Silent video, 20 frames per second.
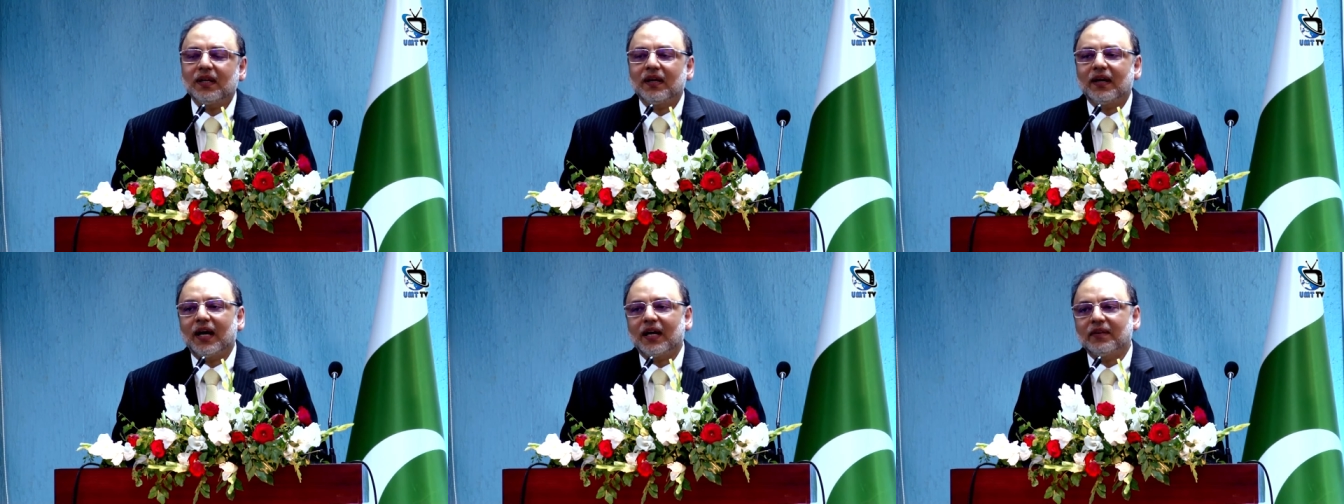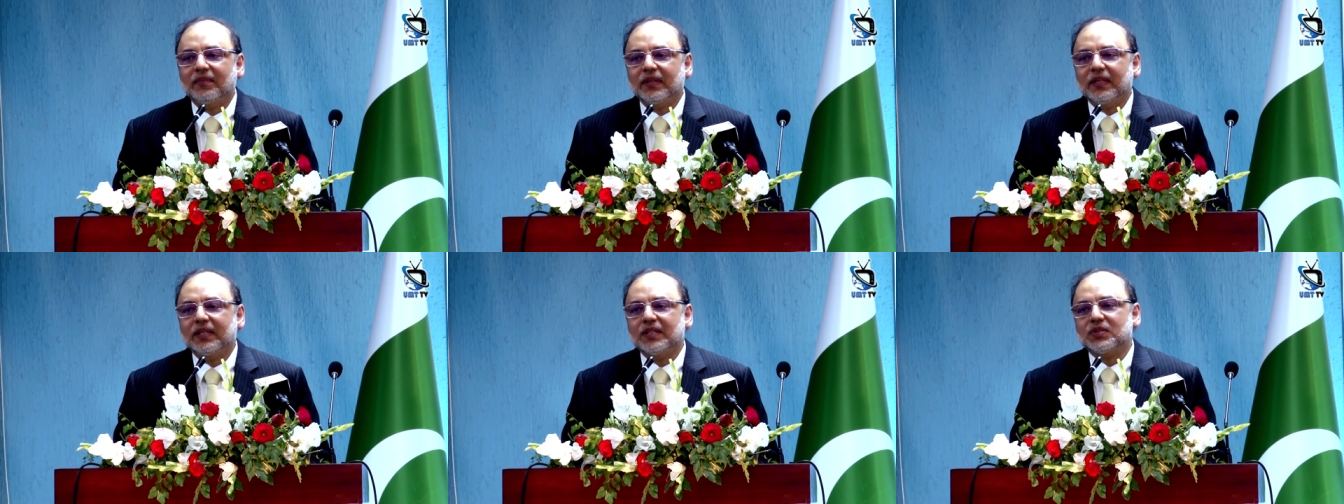
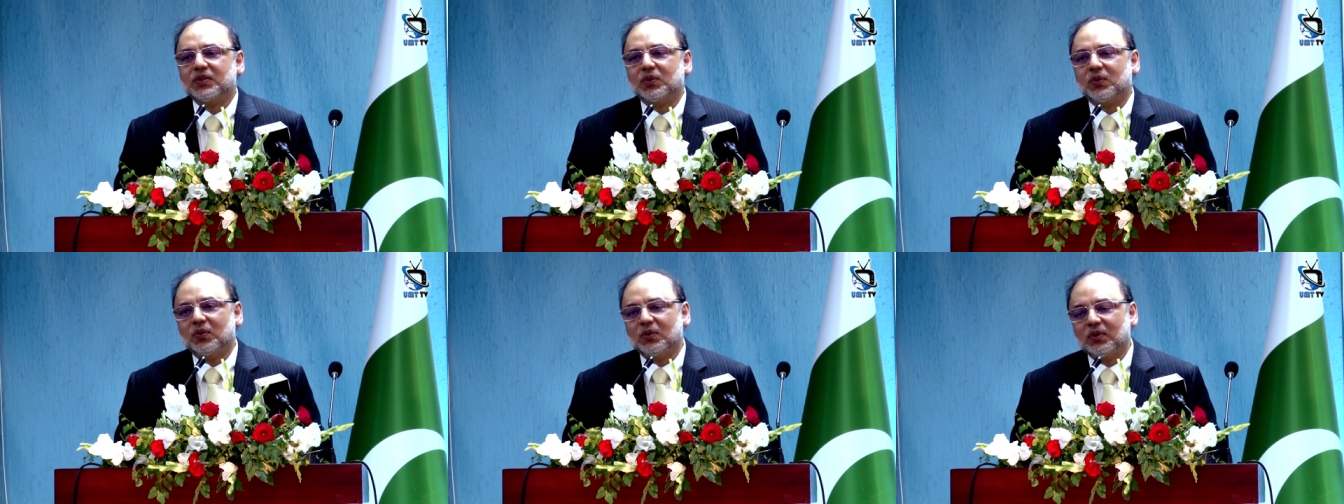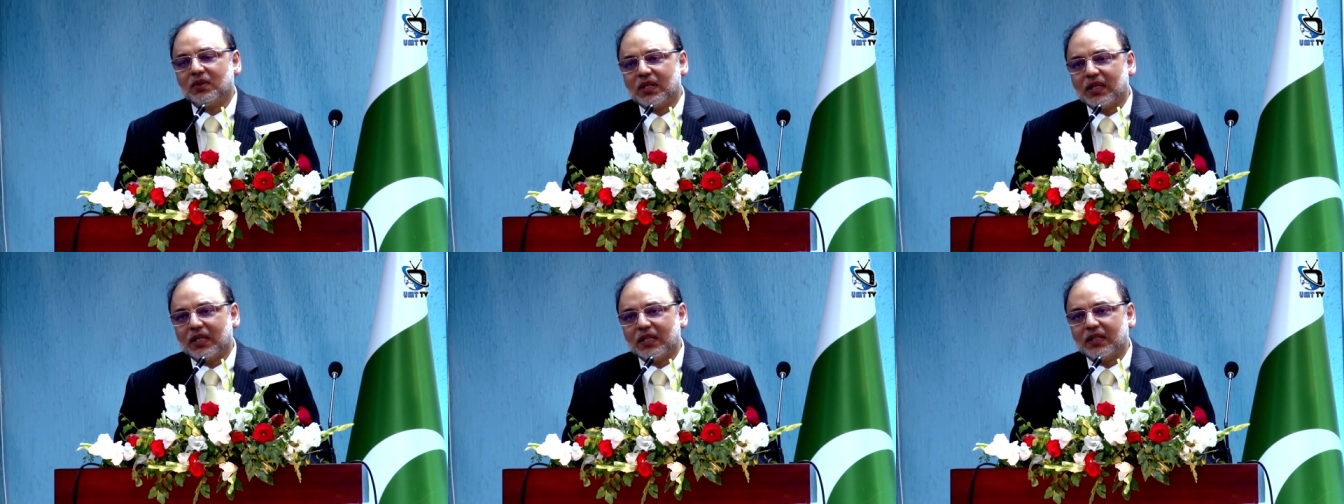having its
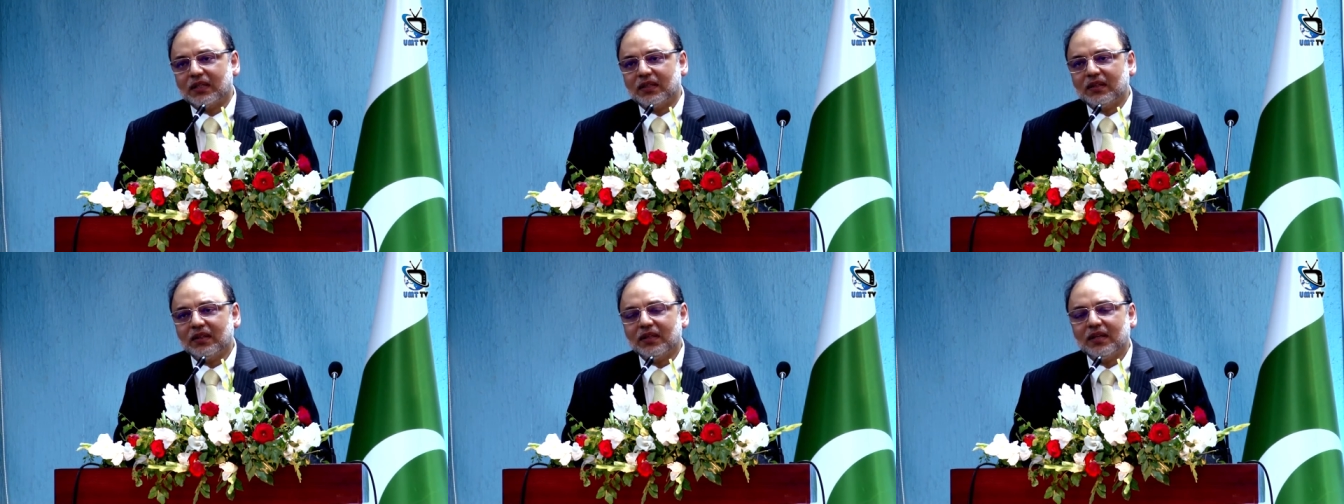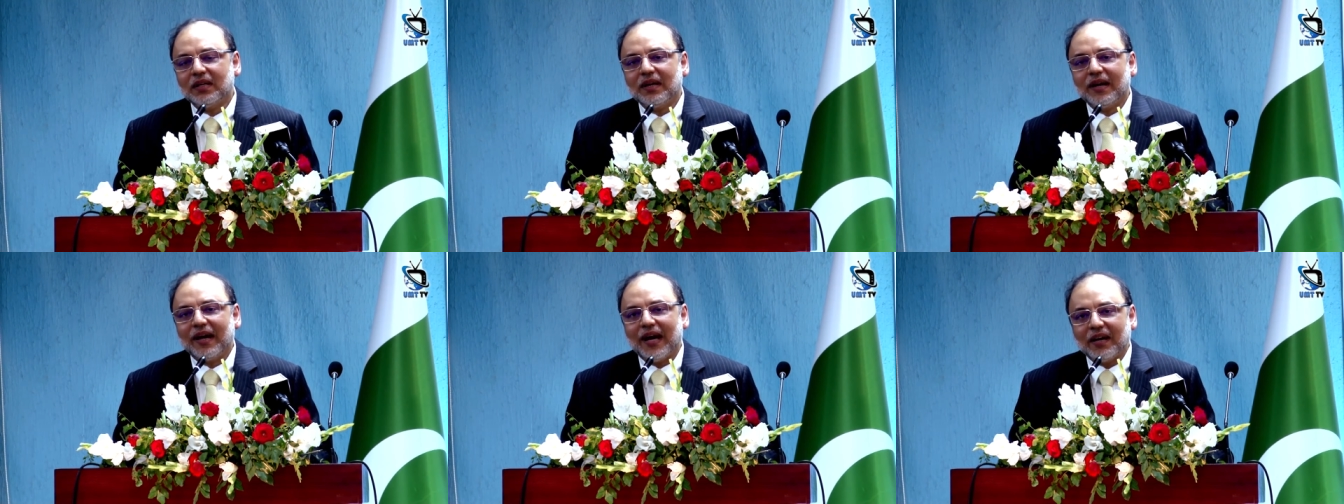own color,
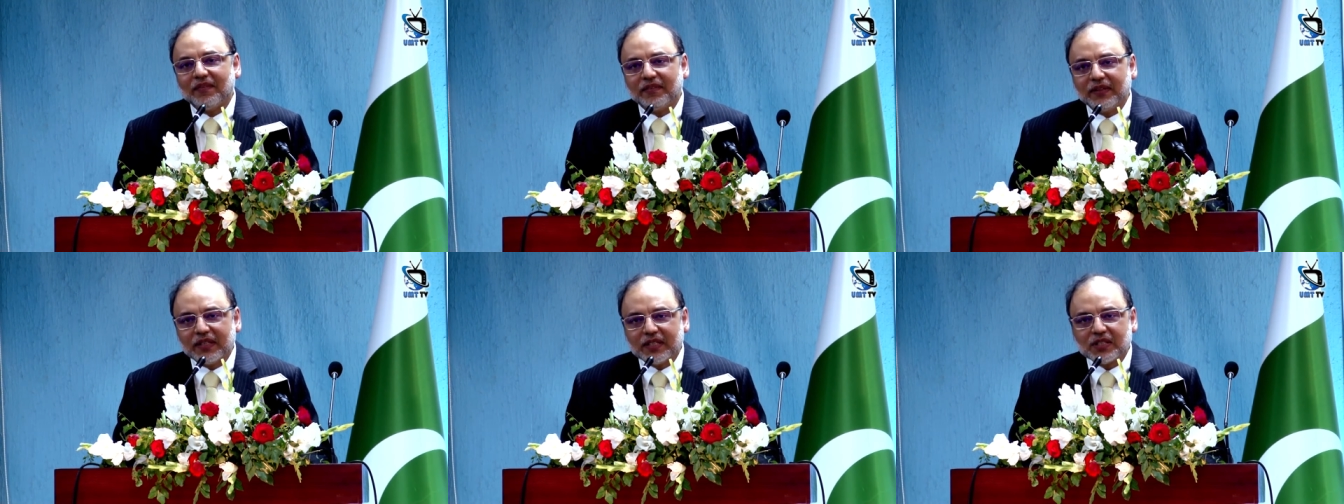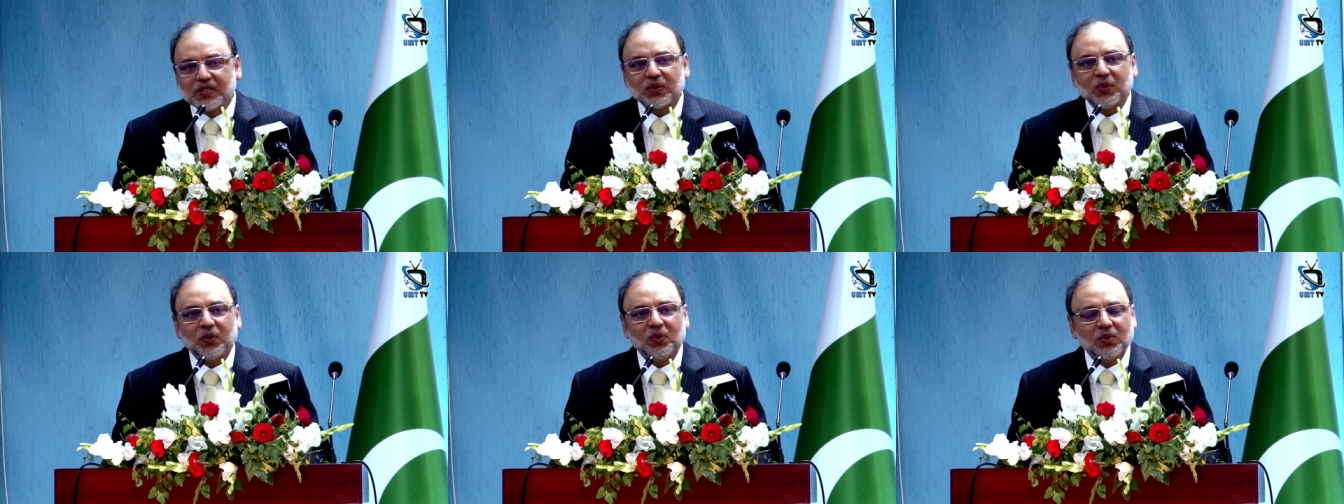having
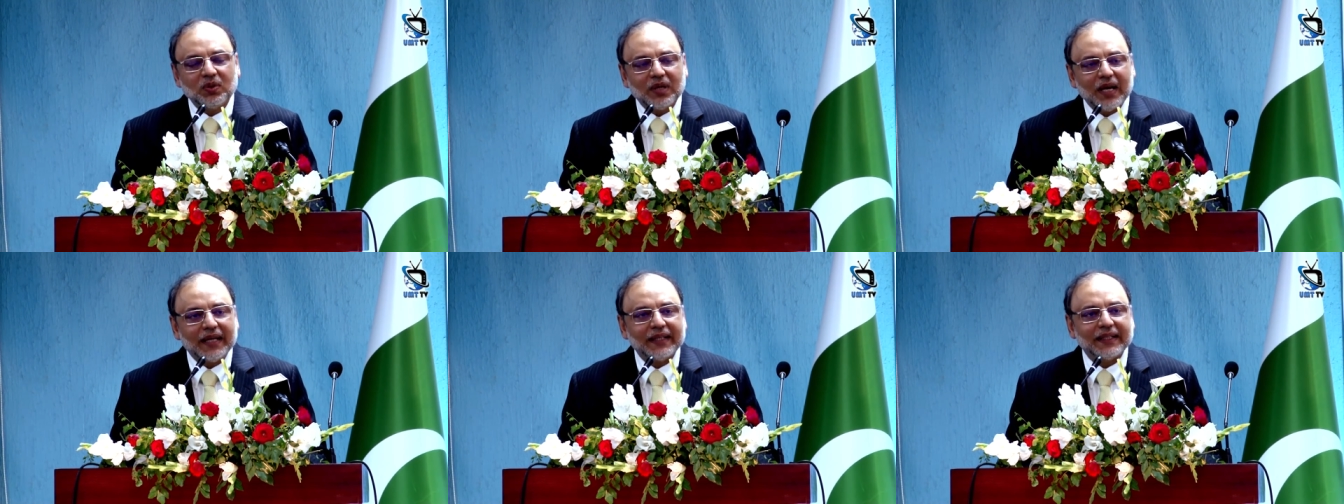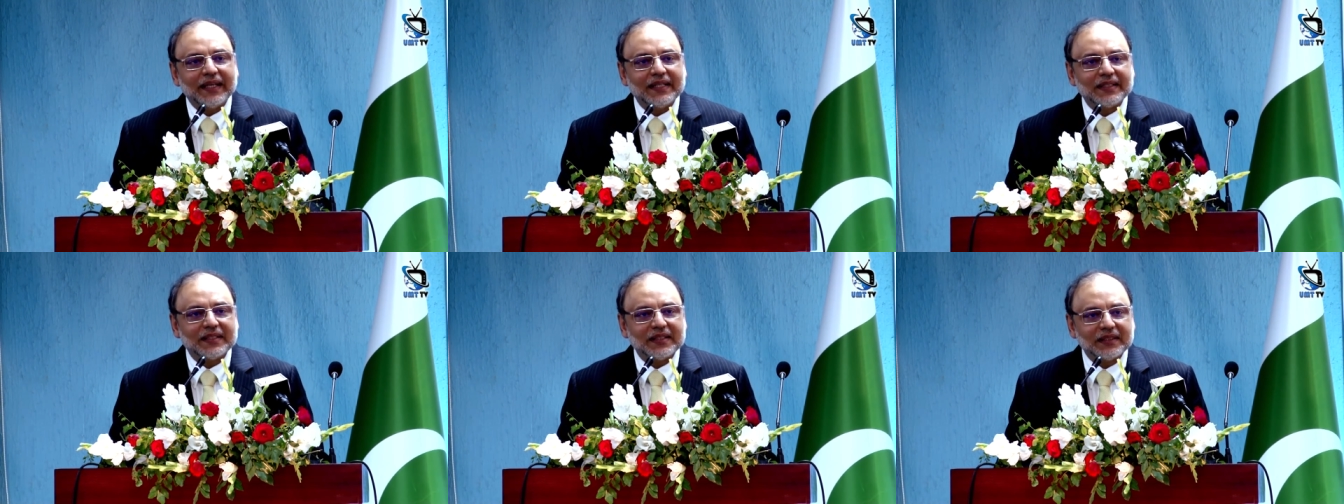its own
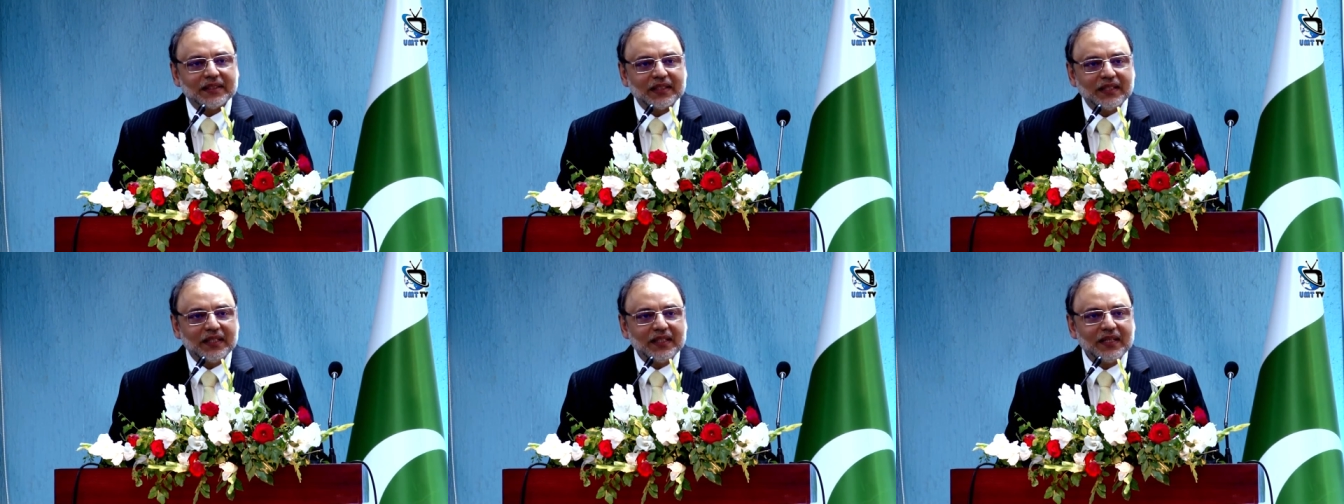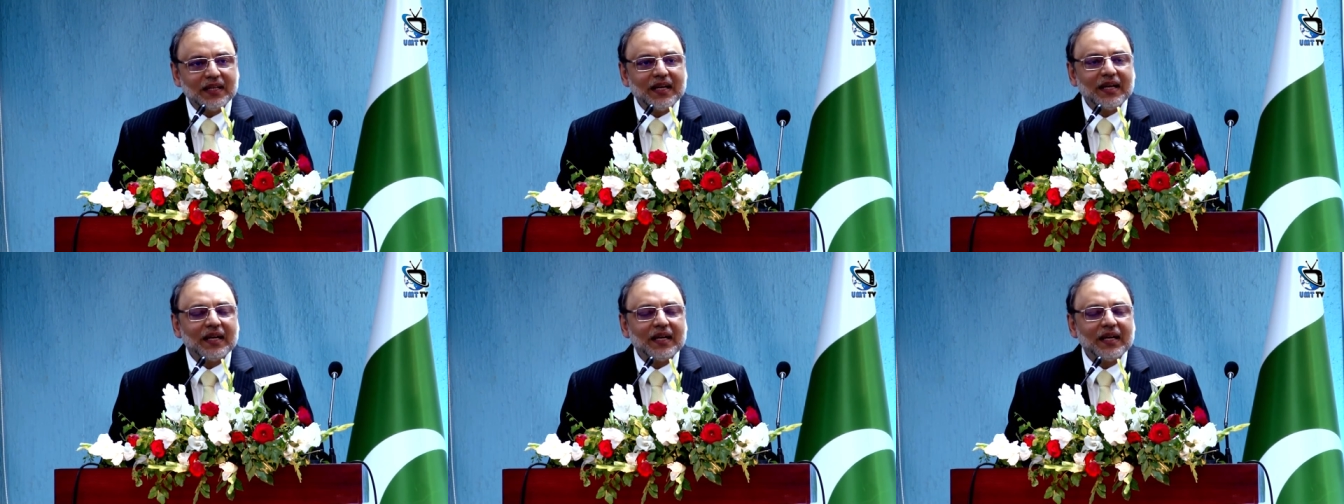identity